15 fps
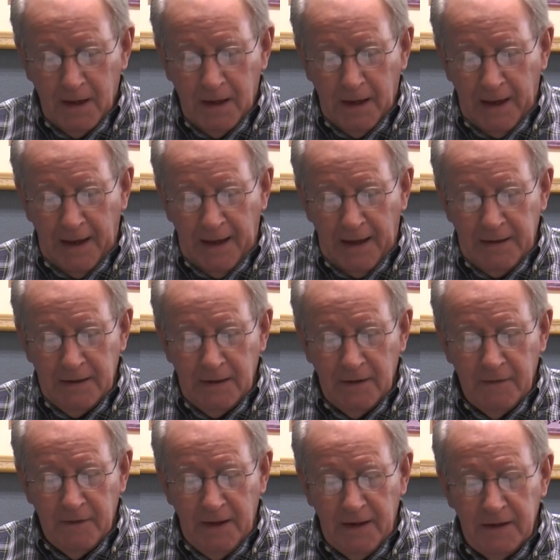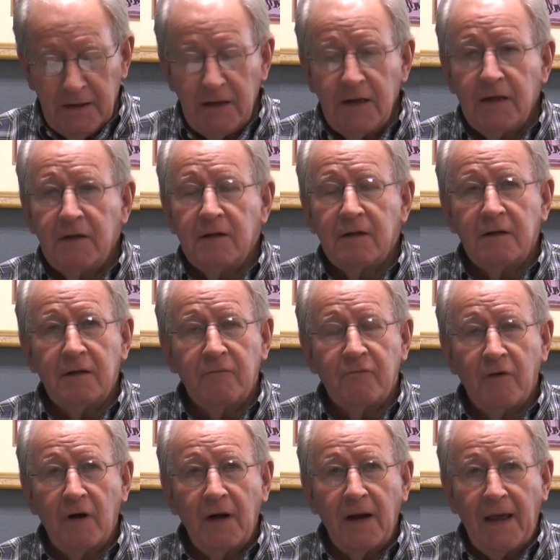And then in the
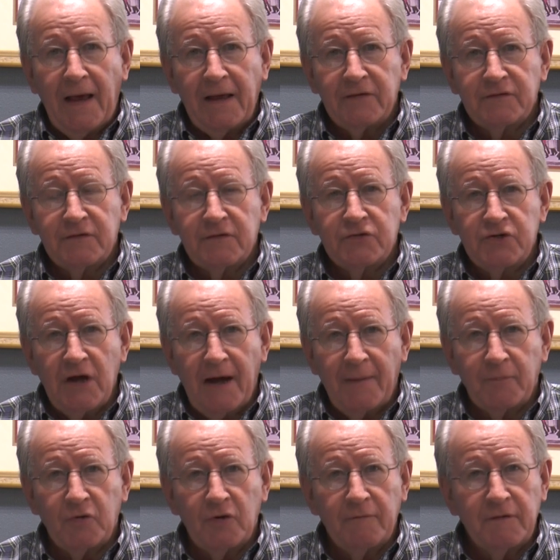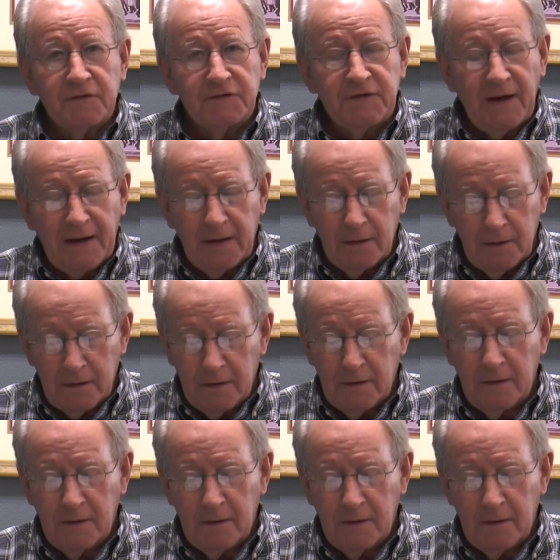very last chapter, the second